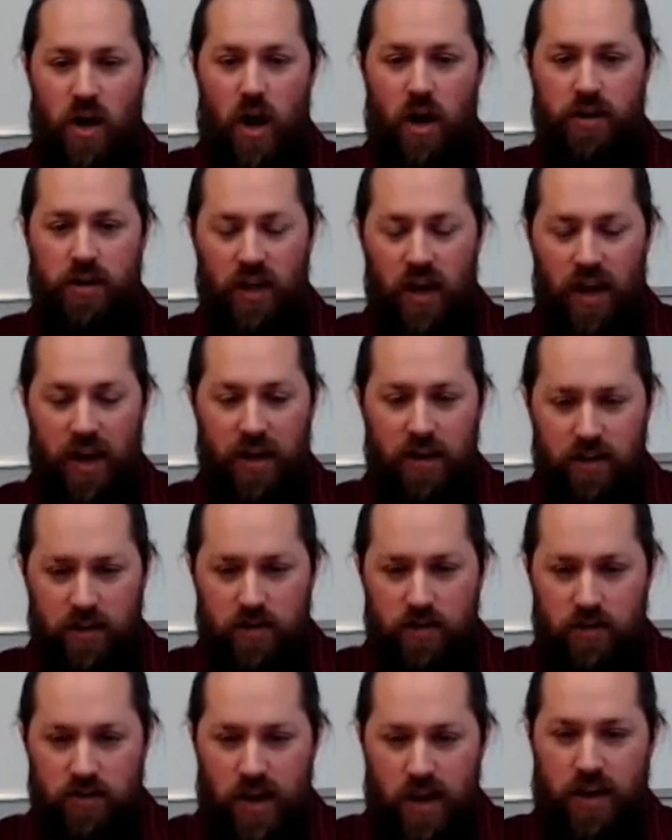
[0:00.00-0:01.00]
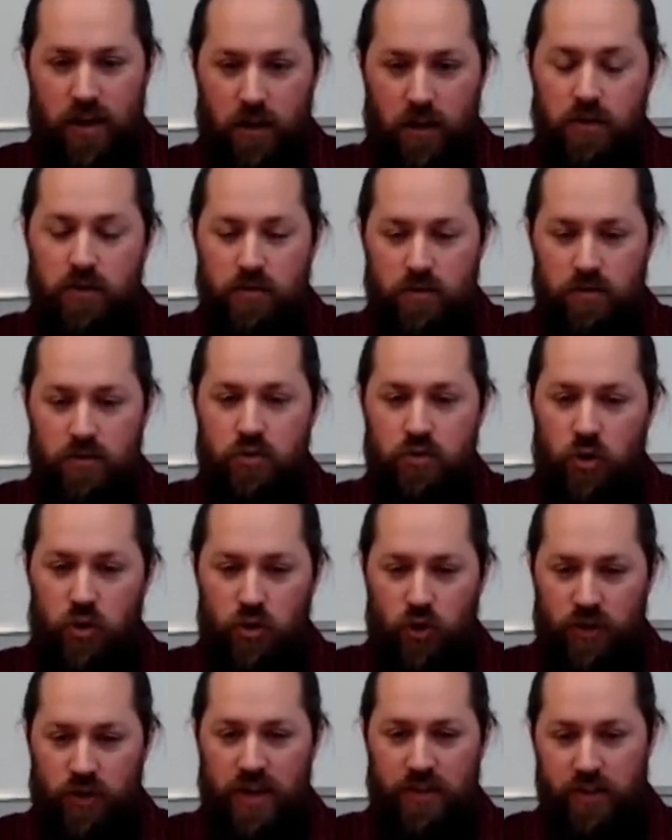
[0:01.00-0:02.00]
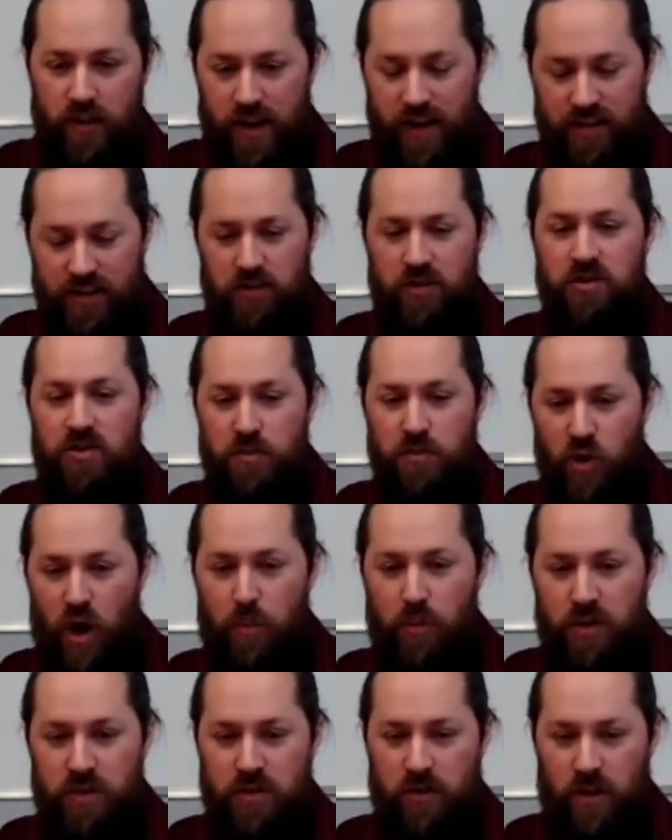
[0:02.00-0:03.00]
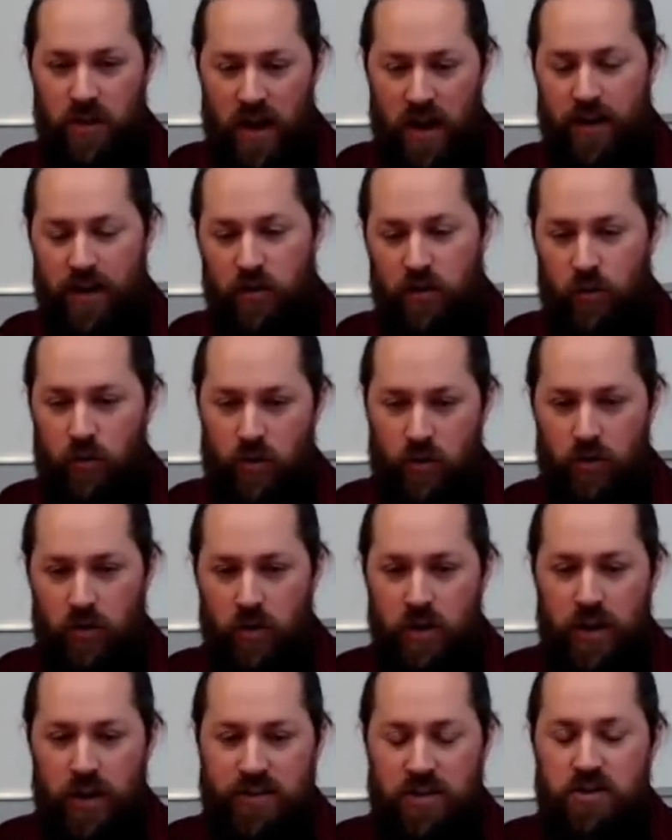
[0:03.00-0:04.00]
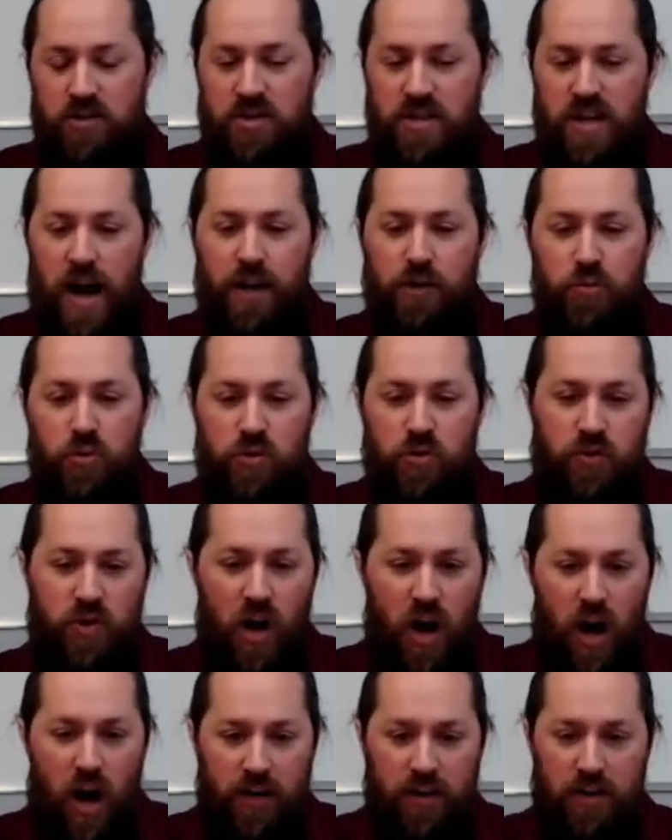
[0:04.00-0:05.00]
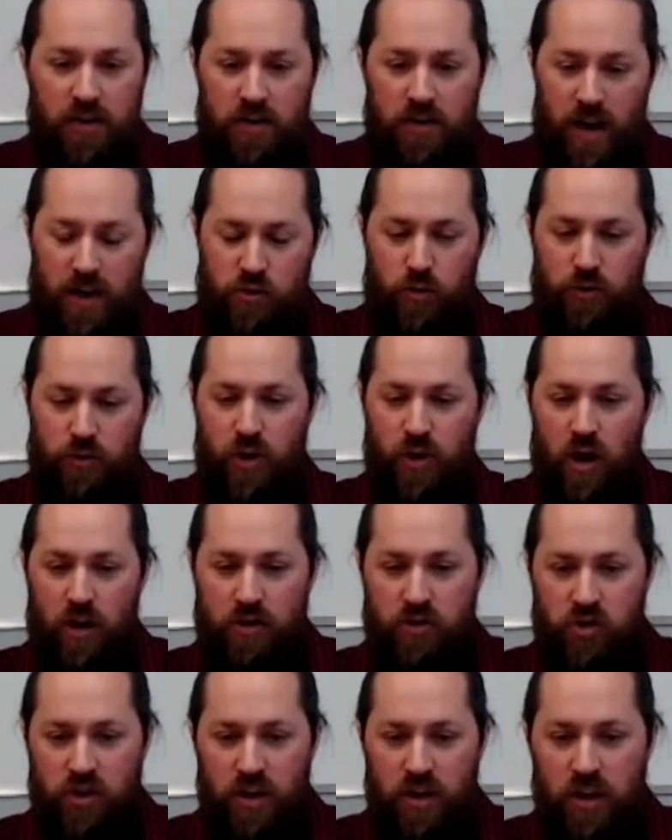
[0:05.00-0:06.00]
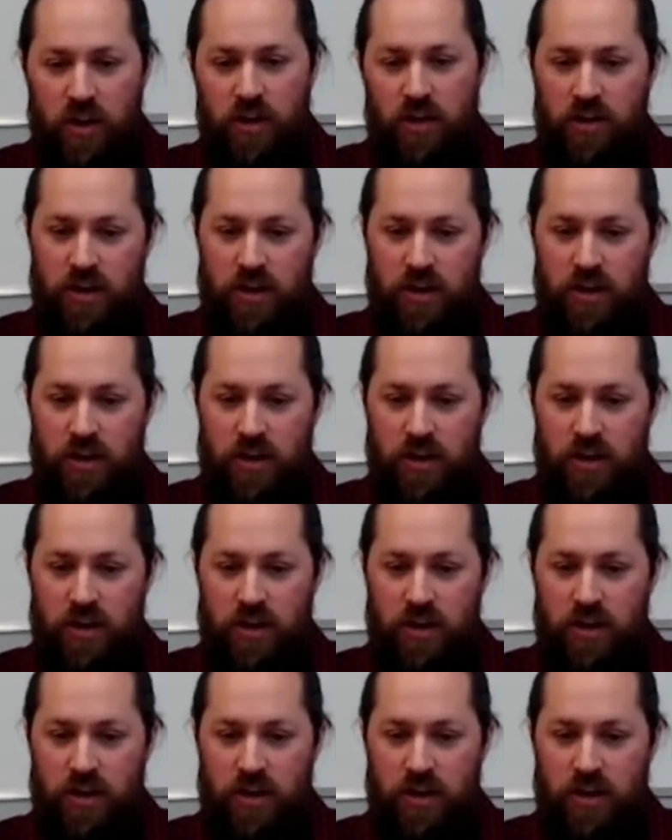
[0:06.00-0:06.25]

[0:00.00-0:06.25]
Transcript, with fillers: God like? Second. So you're looking at the existence and properties and or existence and attributes of God in natural theology.